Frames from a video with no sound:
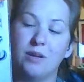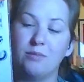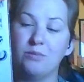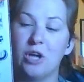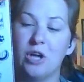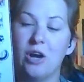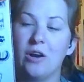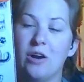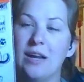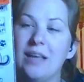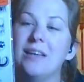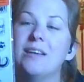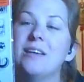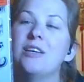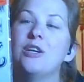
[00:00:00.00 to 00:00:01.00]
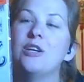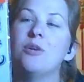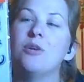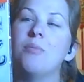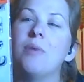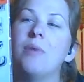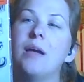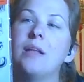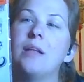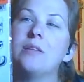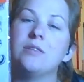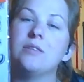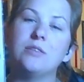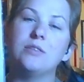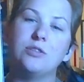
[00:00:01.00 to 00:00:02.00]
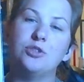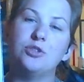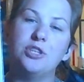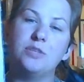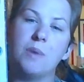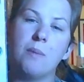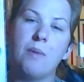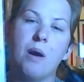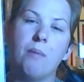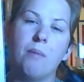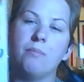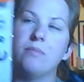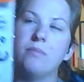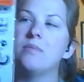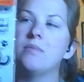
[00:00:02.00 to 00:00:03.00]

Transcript: I'm sorry, but she's my mom,